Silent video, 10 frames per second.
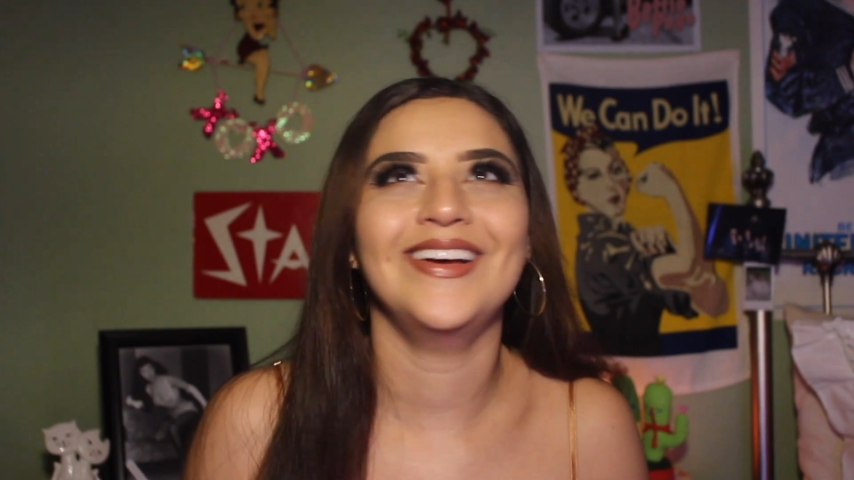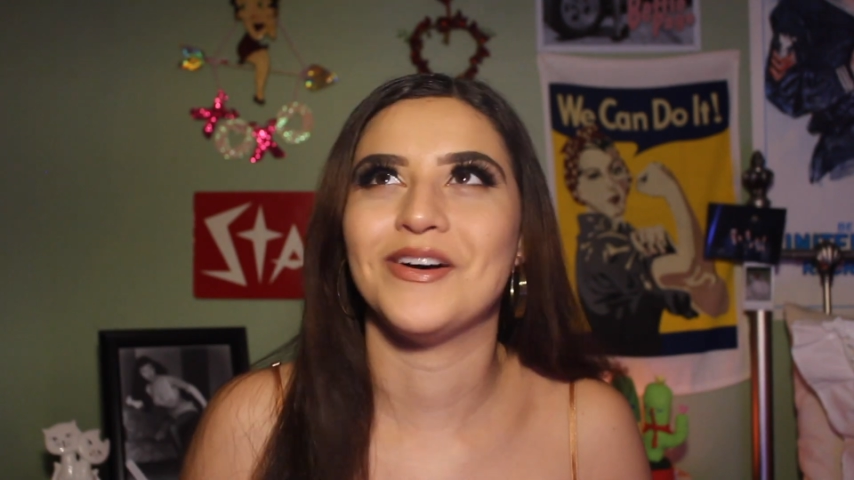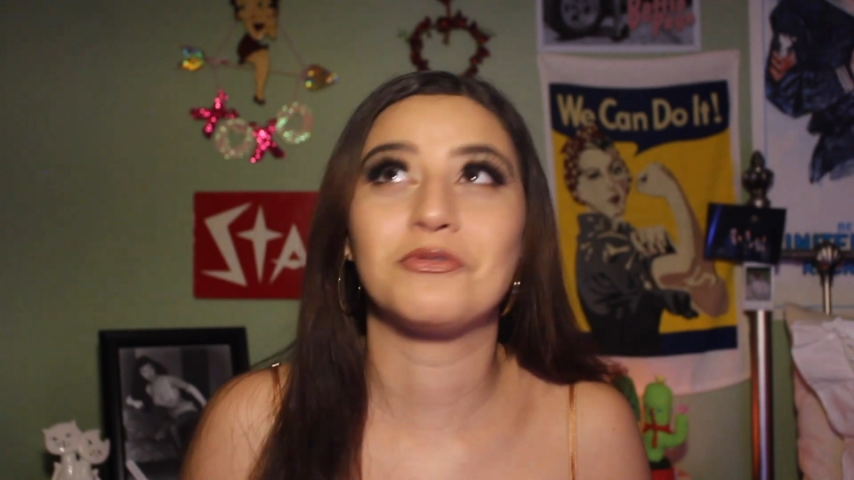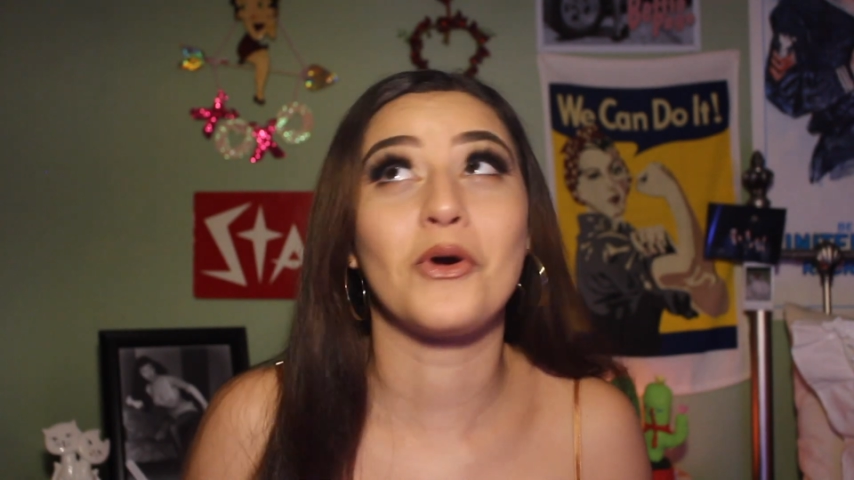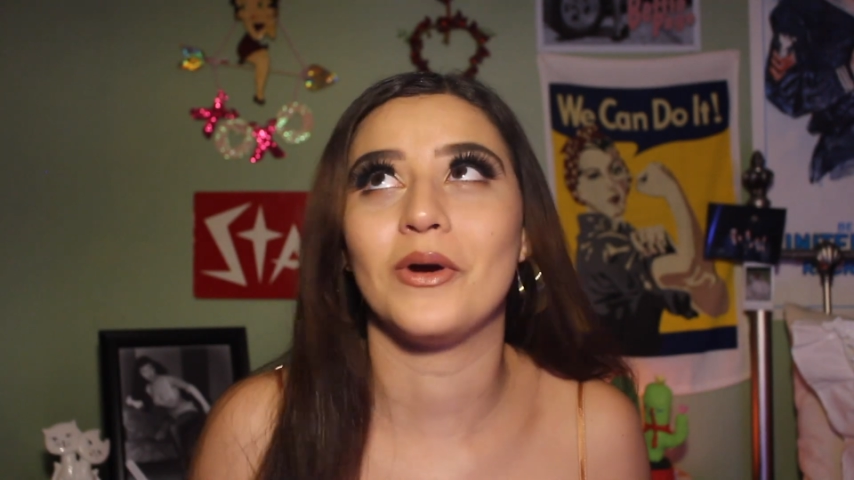
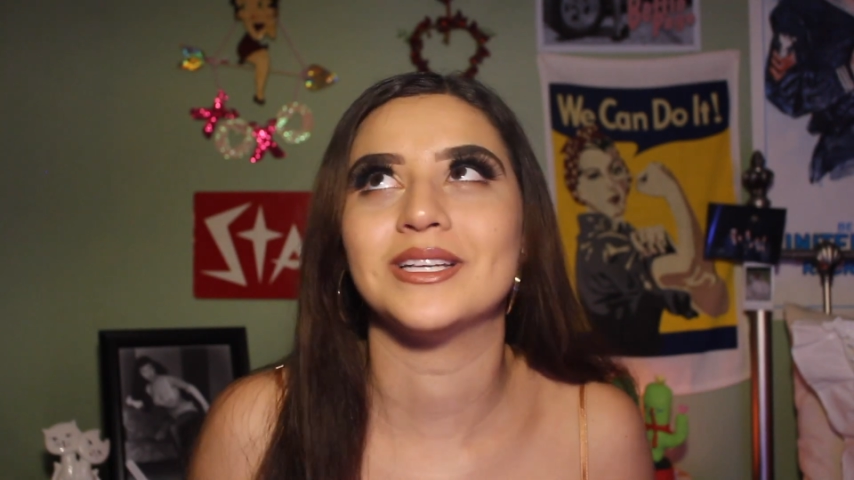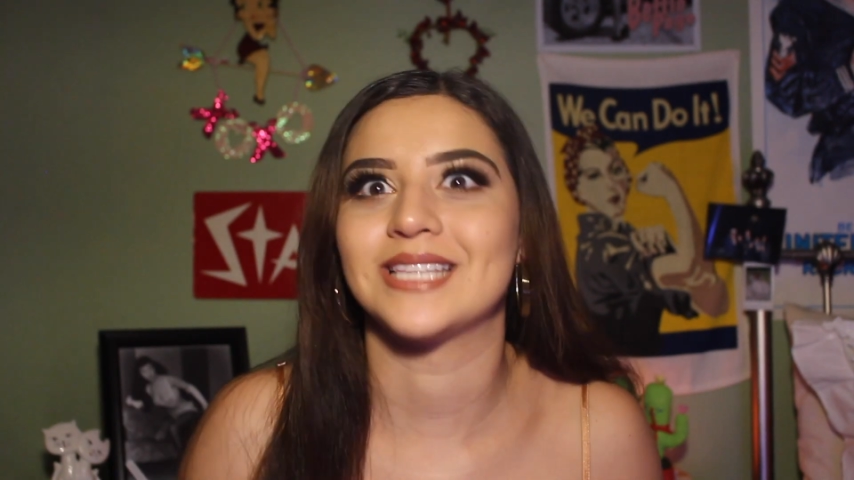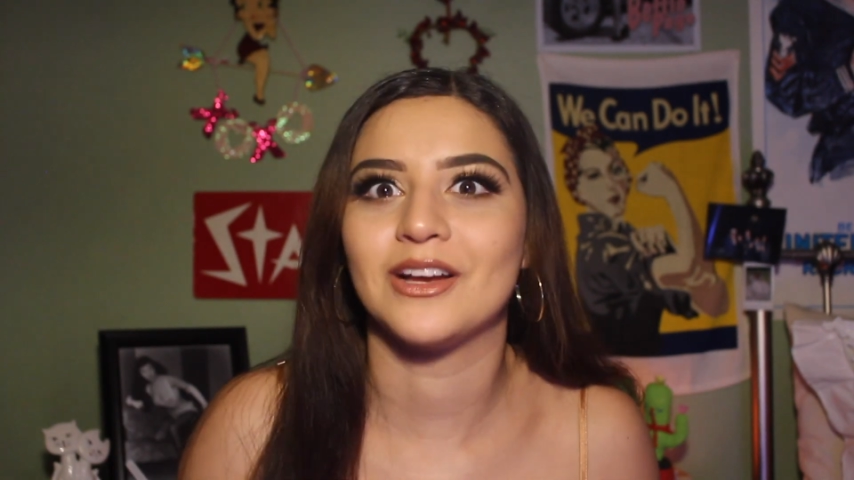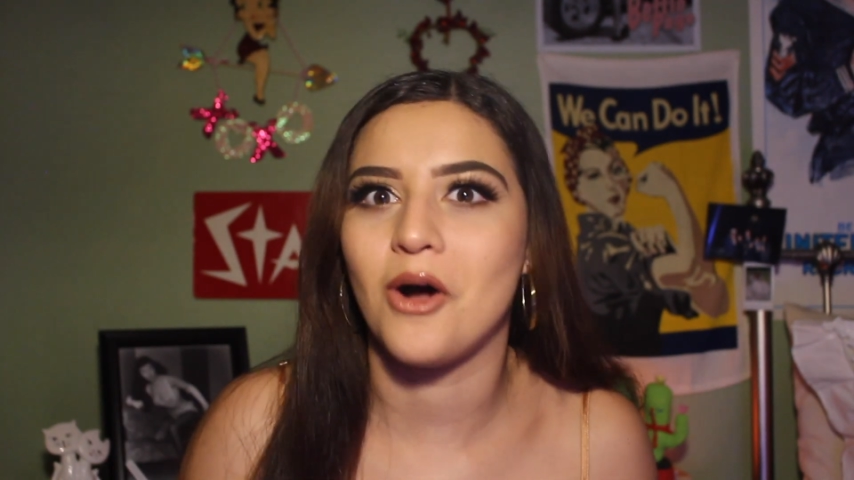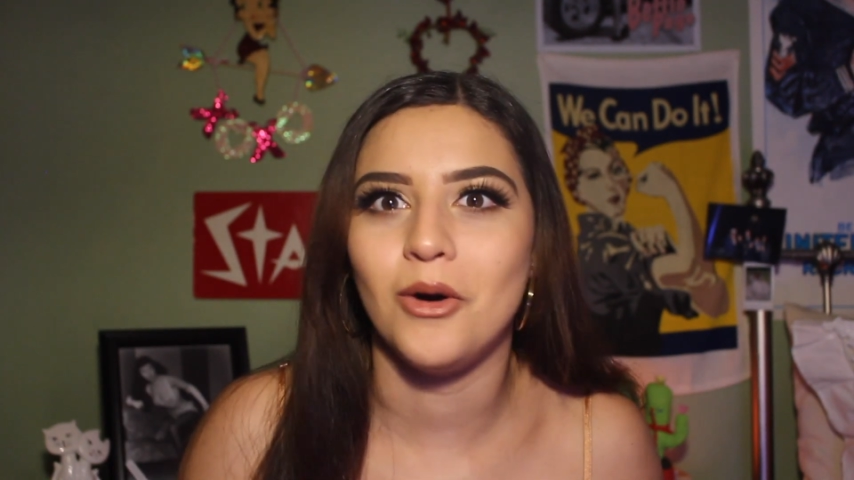Of course,
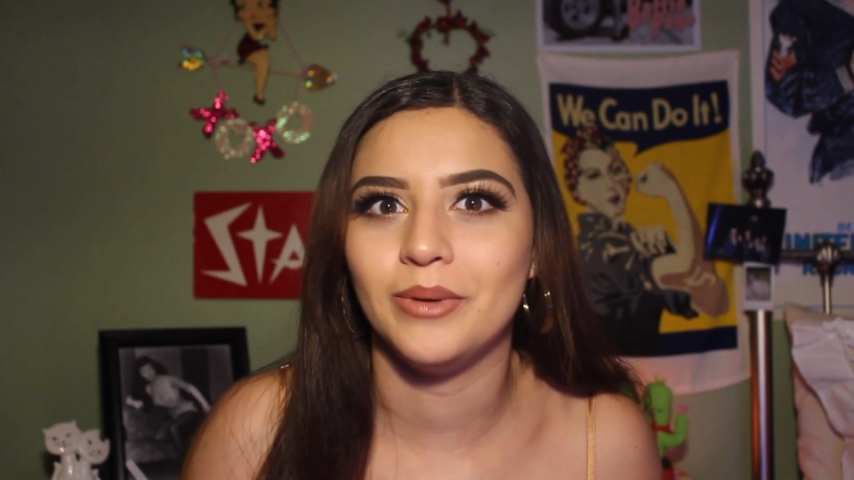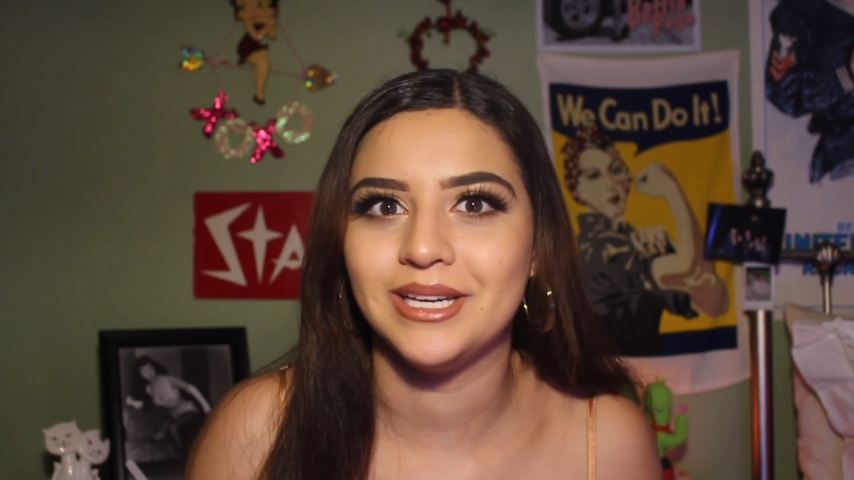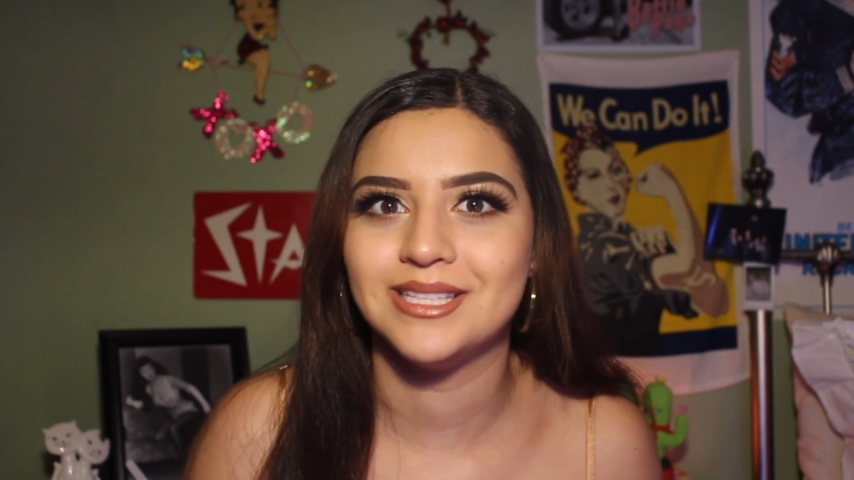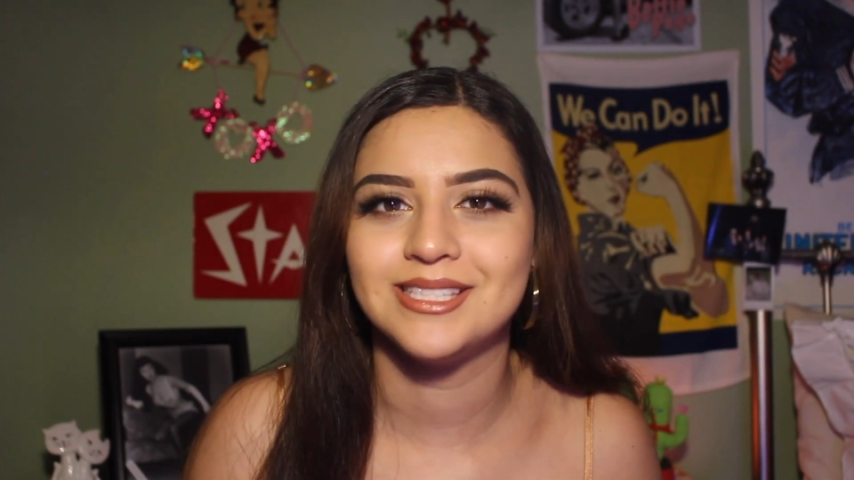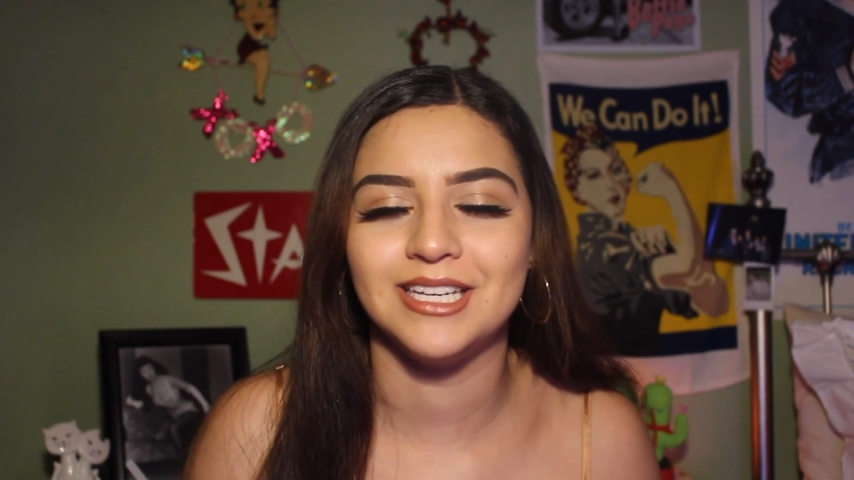like
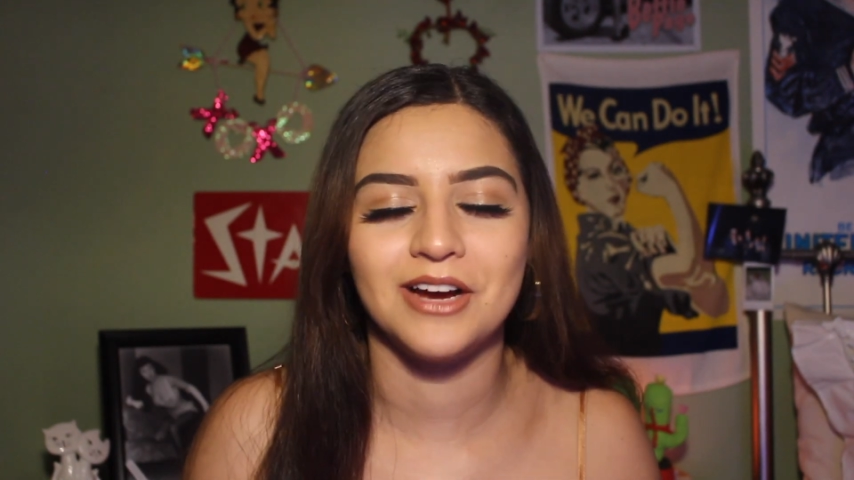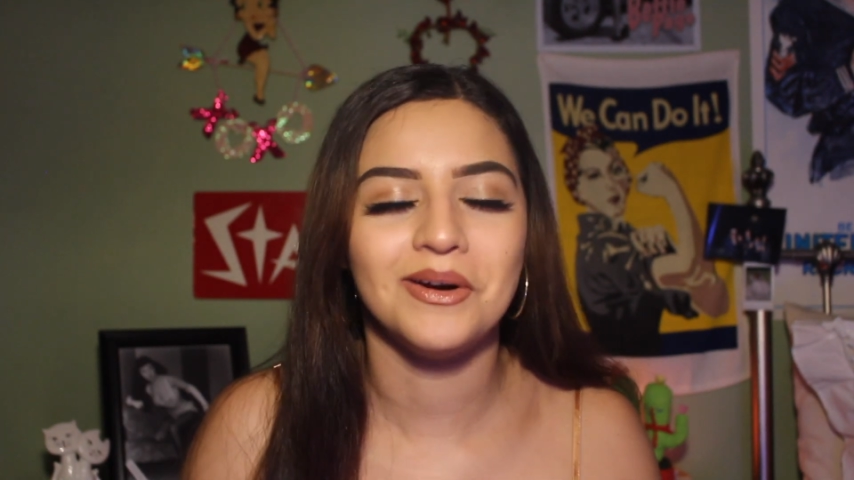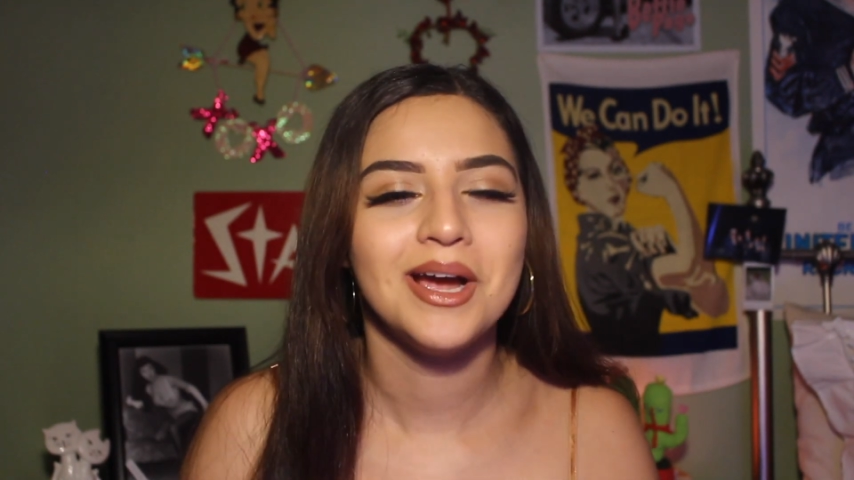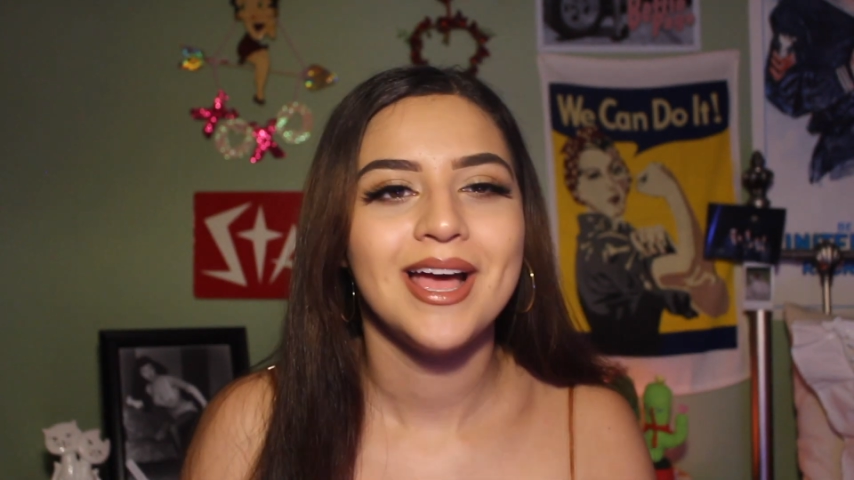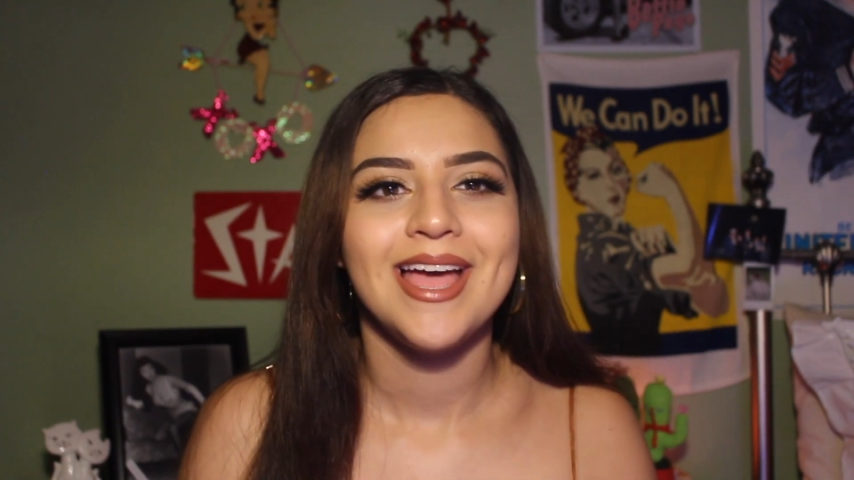always, you know.